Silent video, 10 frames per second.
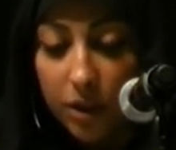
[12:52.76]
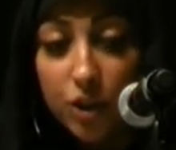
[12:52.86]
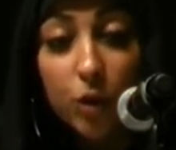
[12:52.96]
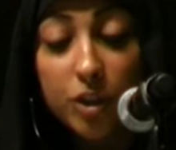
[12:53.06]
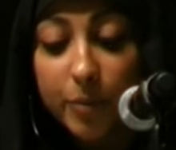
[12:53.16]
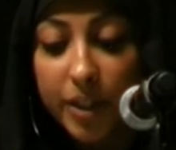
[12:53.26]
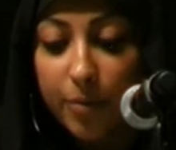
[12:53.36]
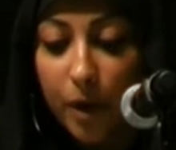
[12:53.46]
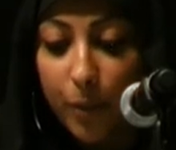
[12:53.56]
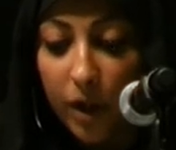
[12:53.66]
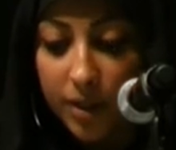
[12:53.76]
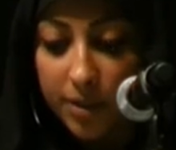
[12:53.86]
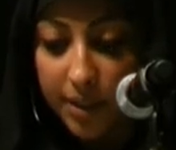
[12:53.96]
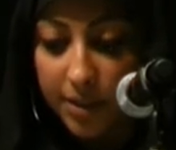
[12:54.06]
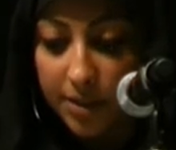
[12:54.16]
Don't speak about
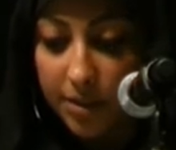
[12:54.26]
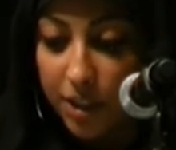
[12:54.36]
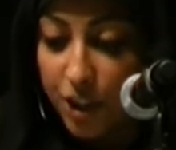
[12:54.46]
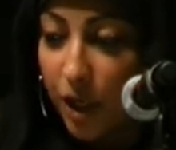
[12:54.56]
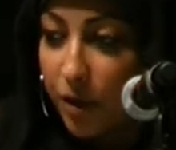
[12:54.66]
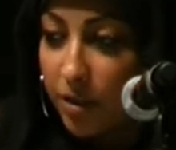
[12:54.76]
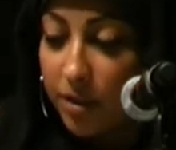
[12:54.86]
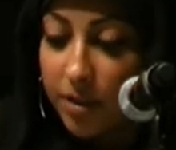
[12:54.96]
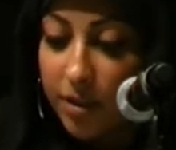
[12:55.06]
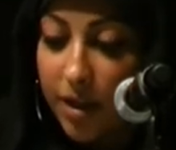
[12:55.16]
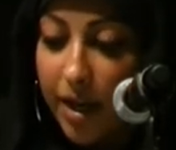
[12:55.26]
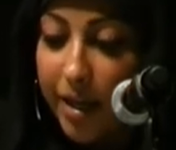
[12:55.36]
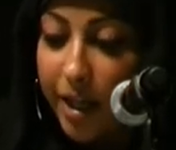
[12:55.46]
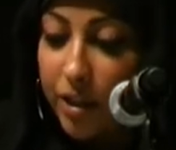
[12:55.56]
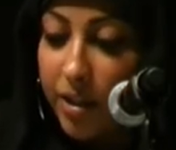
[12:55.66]
politics, he shouted. And
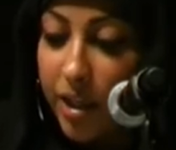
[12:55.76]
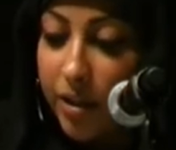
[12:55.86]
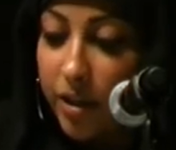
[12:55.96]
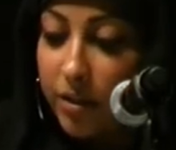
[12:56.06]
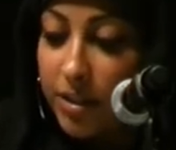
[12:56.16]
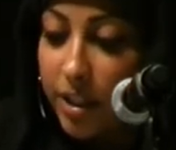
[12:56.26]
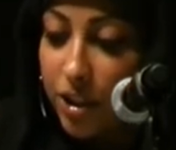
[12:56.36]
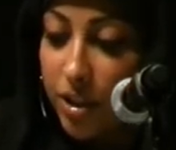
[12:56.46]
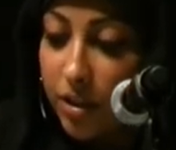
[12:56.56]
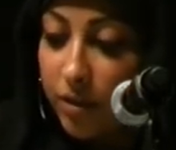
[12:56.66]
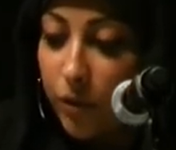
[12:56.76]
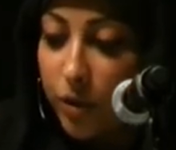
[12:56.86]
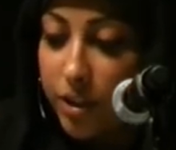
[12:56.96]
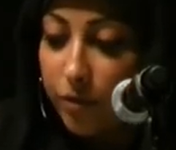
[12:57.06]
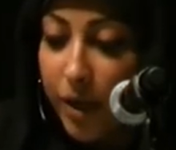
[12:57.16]
I could hear the irritation in the
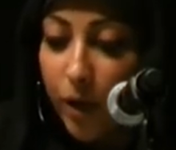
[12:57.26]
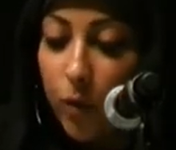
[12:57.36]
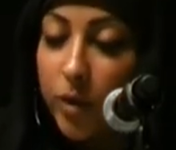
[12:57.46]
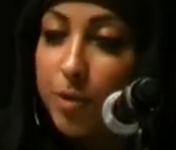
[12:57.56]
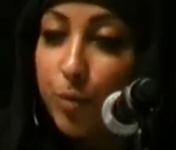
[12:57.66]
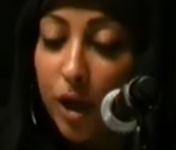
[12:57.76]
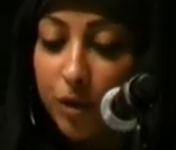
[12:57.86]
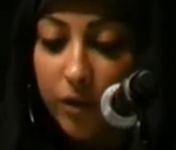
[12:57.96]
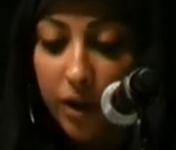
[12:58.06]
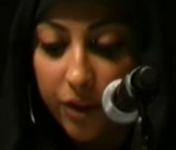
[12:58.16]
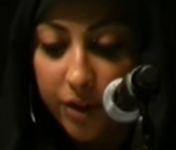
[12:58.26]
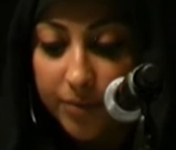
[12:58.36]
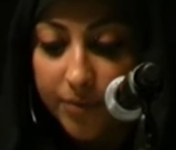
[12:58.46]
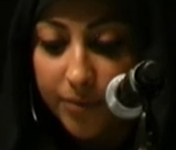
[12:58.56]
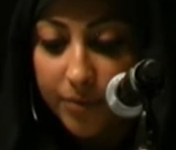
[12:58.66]
voice of my always proud father.
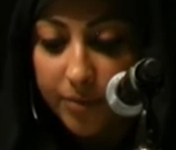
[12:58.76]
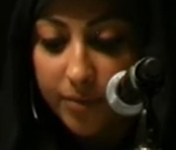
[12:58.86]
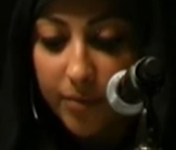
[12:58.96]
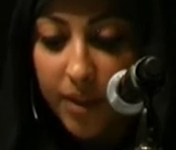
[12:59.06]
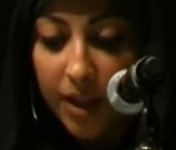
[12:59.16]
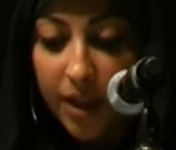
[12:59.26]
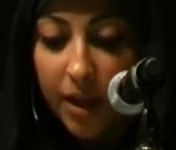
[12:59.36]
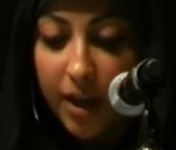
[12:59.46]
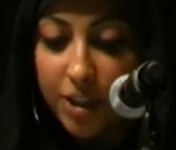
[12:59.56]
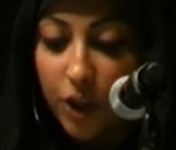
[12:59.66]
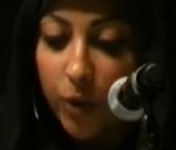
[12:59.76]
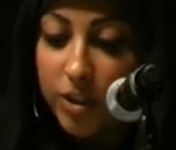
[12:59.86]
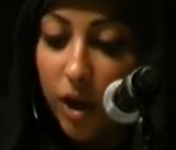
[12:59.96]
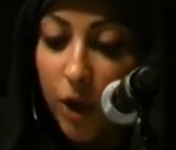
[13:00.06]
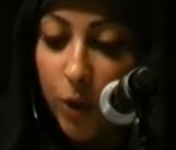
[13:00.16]
It's always
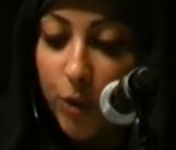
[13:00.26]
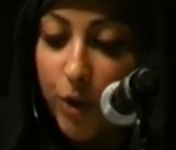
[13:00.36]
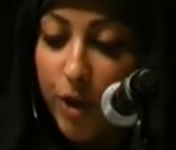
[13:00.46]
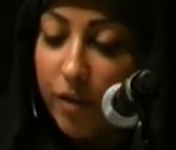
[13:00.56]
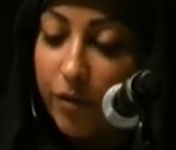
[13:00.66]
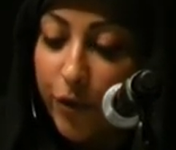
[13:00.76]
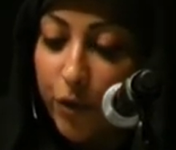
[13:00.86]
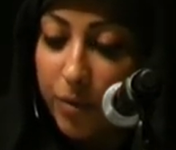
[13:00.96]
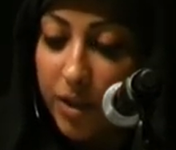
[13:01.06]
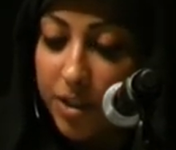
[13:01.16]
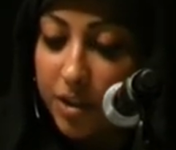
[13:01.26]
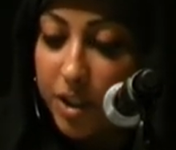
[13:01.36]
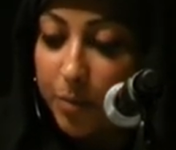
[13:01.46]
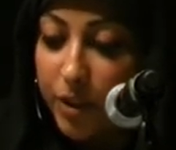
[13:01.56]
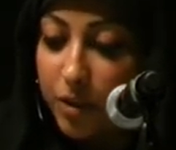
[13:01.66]
awkward when you have a few minutes to
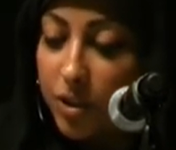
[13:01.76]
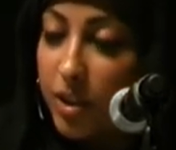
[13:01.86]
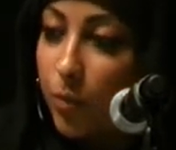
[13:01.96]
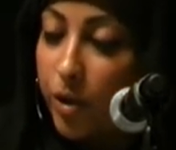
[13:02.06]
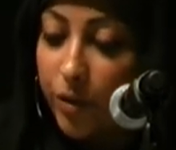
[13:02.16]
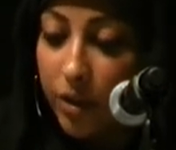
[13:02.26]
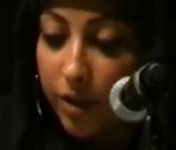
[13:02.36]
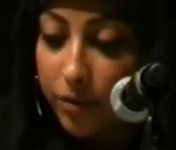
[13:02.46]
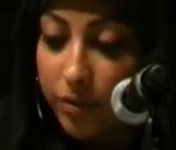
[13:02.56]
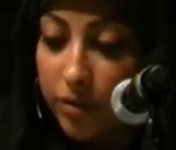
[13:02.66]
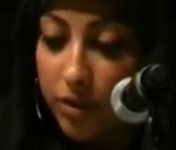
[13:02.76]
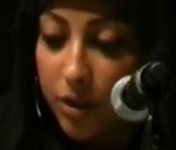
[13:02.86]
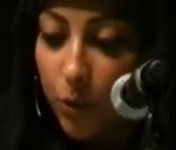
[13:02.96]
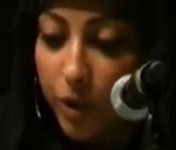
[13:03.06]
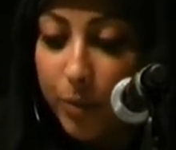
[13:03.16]
speak to someone you love, with